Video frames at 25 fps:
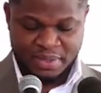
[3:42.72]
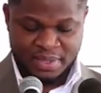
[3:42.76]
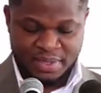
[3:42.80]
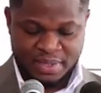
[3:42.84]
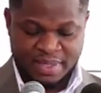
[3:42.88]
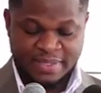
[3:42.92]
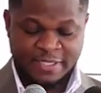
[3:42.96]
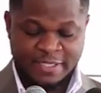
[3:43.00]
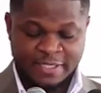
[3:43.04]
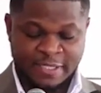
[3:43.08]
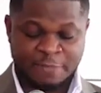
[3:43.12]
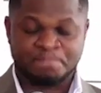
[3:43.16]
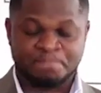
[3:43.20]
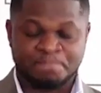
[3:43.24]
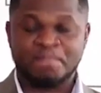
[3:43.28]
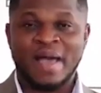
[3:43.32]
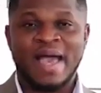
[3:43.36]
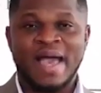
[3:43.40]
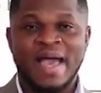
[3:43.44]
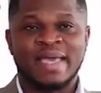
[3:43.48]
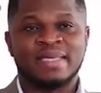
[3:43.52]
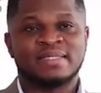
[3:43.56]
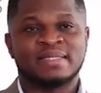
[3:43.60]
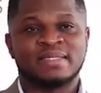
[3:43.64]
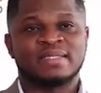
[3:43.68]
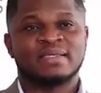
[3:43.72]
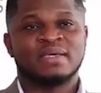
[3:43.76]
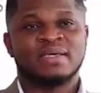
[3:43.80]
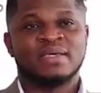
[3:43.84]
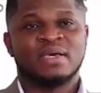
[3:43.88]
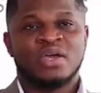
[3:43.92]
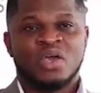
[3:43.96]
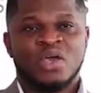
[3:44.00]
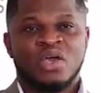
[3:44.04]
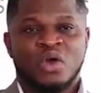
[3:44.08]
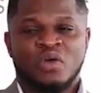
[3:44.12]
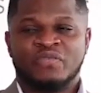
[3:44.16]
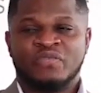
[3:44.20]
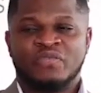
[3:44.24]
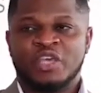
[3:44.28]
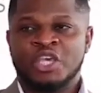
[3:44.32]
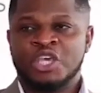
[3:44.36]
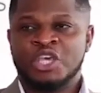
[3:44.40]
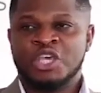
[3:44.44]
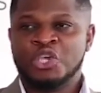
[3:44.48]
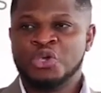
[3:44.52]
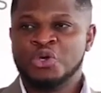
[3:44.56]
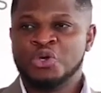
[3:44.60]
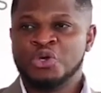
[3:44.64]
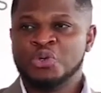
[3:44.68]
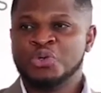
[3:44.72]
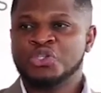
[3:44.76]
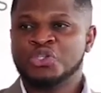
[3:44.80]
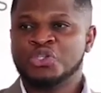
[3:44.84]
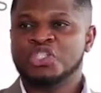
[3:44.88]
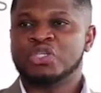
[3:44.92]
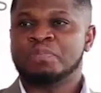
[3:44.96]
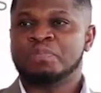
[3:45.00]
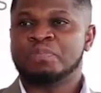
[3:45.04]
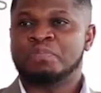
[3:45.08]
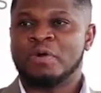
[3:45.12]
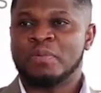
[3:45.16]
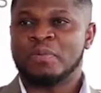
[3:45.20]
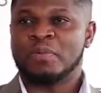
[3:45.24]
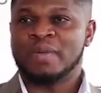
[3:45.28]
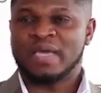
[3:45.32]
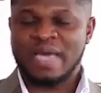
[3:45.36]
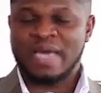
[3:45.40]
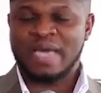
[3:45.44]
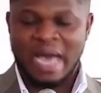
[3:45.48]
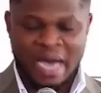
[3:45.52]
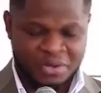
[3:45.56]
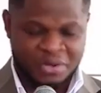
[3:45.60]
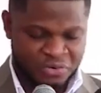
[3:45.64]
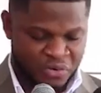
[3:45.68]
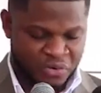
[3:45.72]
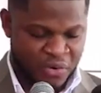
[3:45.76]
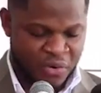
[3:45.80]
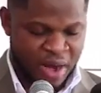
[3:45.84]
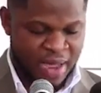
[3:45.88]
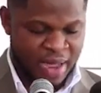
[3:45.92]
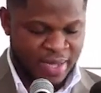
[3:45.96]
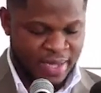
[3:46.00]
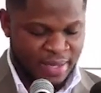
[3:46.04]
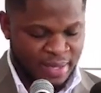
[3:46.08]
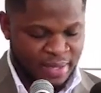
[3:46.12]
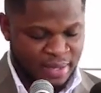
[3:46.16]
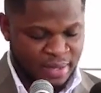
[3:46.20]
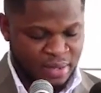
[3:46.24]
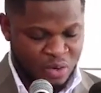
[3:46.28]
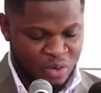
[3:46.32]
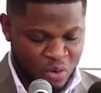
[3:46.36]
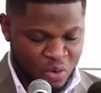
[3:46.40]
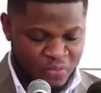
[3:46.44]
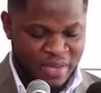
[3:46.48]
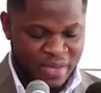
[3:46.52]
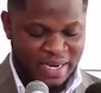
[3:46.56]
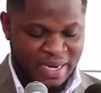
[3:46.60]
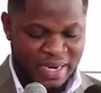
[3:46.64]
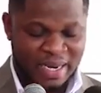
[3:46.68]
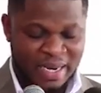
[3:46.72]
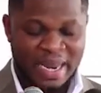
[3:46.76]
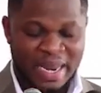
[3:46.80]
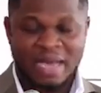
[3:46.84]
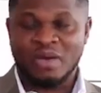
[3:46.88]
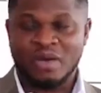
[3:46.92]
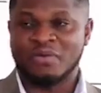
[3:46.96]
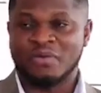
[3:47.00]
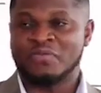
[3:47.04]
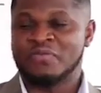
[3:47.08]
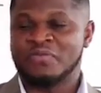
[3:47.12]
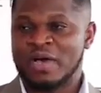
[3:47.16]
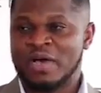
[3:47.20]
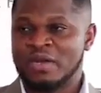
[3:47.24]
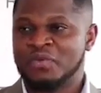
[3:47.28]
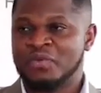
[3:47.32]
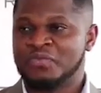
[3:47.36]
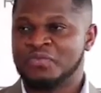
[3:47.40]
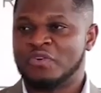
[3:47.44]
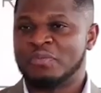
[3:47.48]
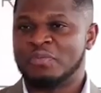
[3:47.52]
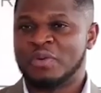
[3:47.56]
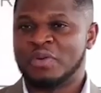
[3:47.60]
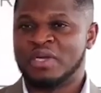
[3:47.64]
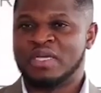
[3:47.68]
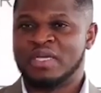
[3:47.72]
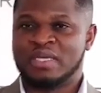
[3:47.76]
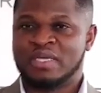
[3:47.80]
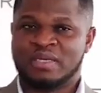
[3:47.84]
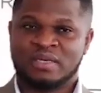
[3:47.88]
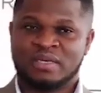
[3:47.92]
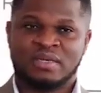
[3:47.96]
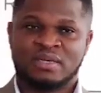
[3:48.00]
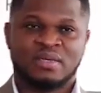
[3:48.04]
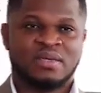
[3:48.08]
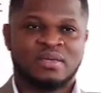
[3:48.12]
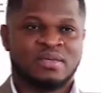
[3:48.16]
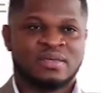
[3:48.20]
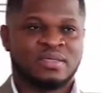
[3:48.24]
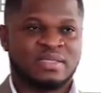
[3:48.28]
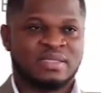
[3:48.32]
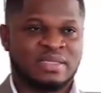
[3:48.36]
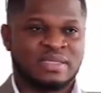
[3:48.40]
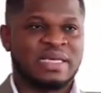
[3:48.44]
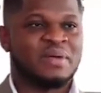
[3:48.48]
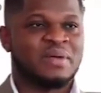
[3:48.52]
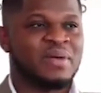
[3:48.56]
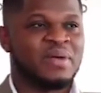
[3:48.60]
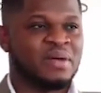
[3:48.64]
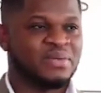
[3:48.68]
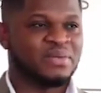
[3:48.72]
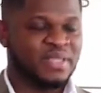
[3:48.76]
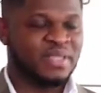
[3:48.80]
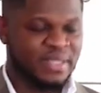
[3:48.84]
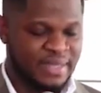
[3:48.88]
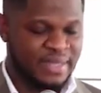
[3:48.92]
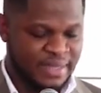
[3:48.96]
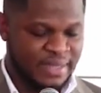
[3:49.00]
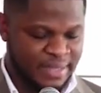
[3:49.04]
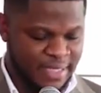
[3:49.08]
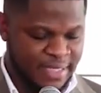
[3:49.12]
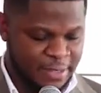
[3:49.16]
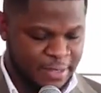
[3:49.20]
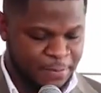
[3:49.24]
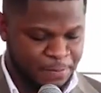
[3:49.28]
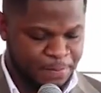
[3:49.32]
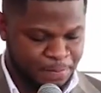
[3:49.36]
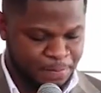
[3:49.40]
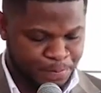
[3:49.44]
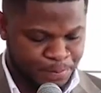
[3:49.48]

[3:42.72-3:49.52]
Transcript: in spite of the huge public outcry over the lack of value for money surrounding the deal.